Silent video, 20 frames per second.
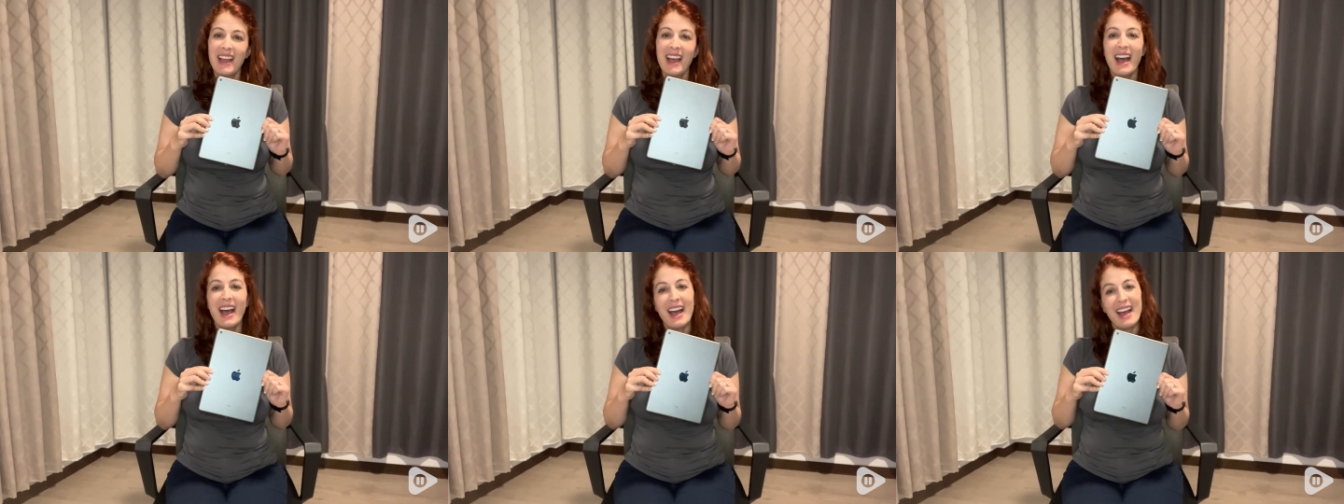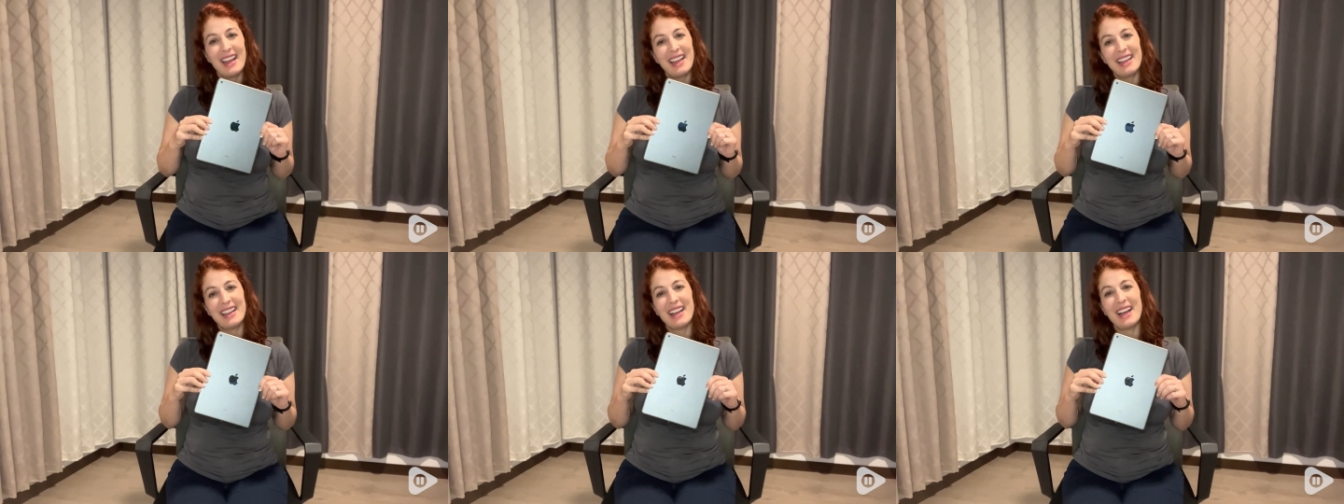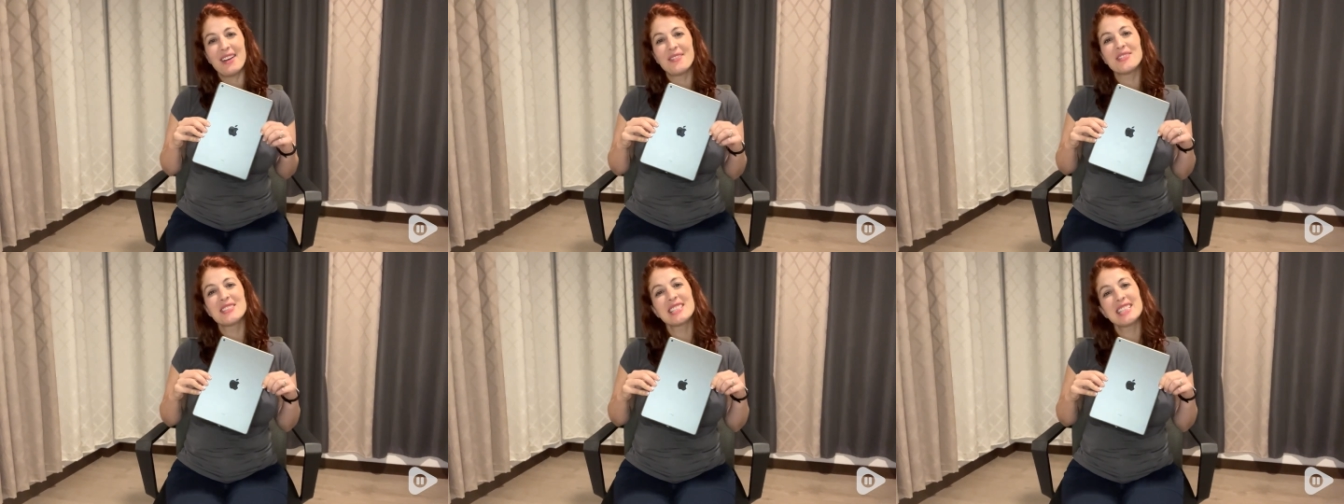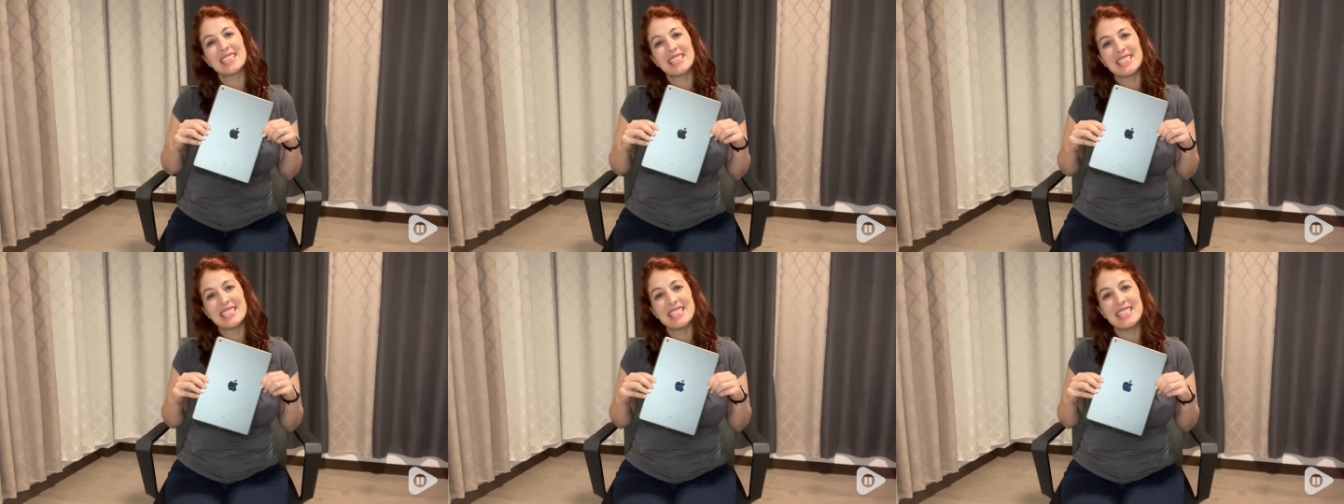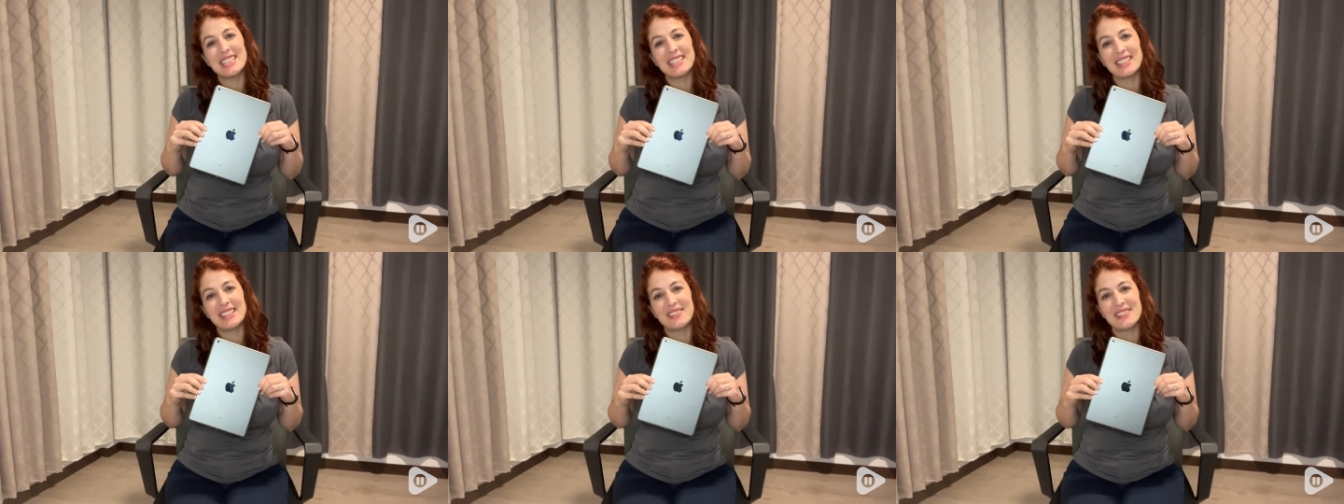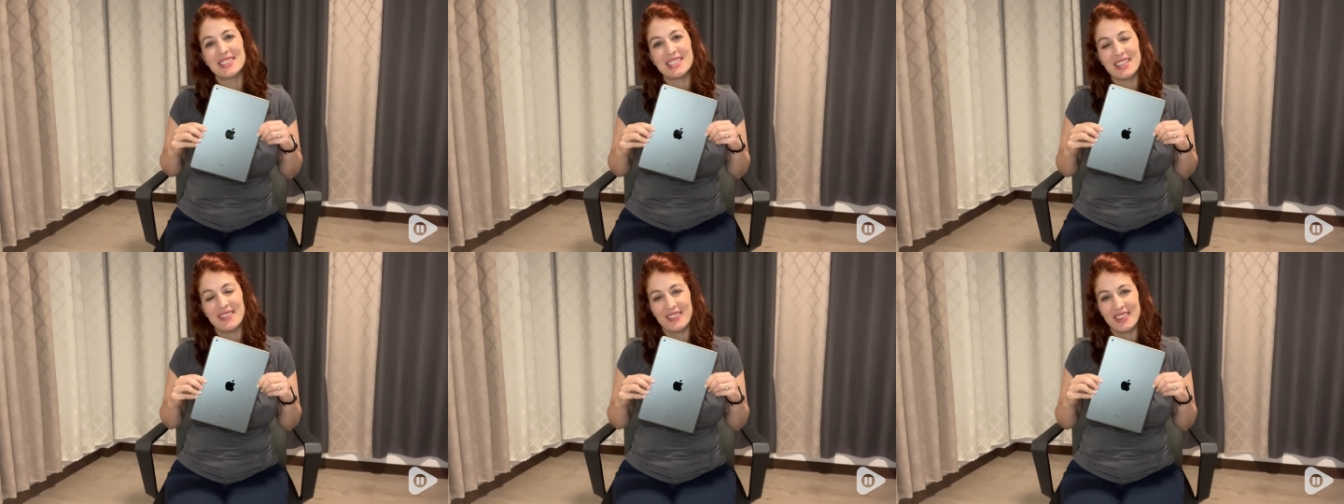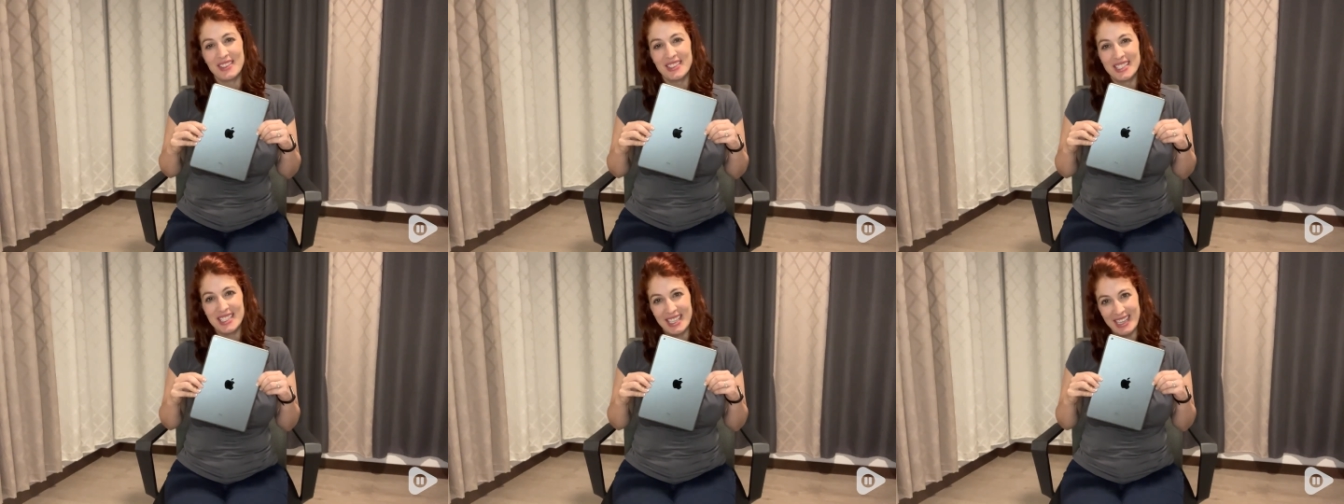Hi, I'm Santina with
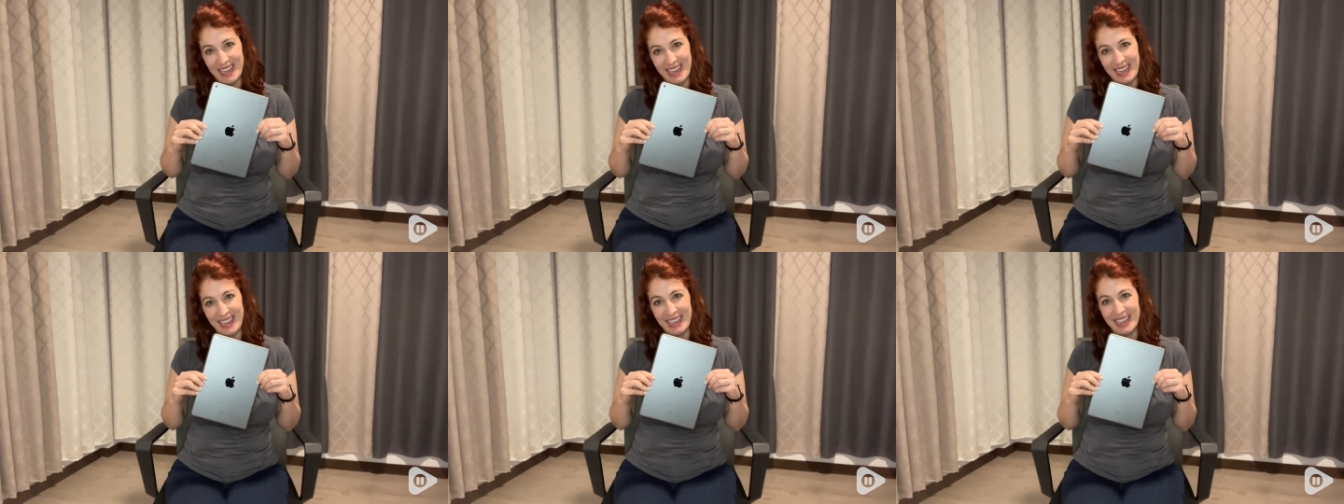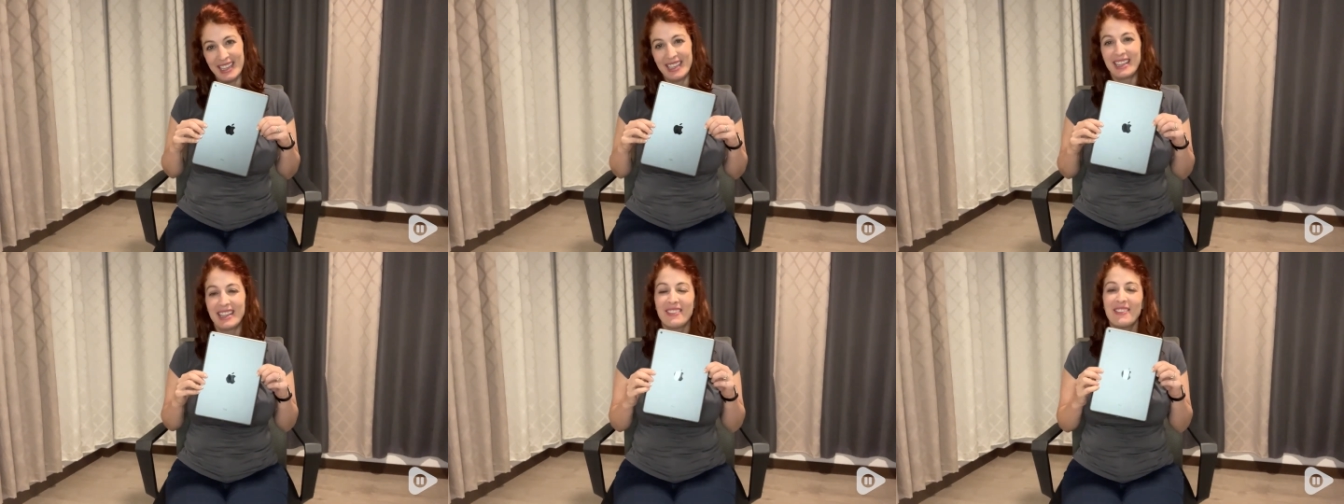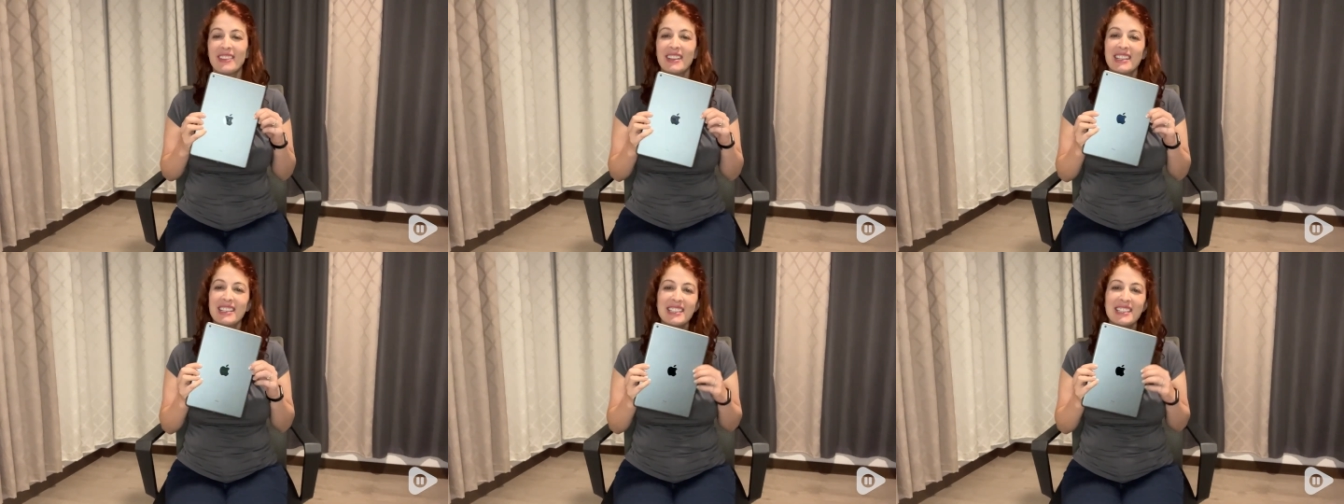WTI and I want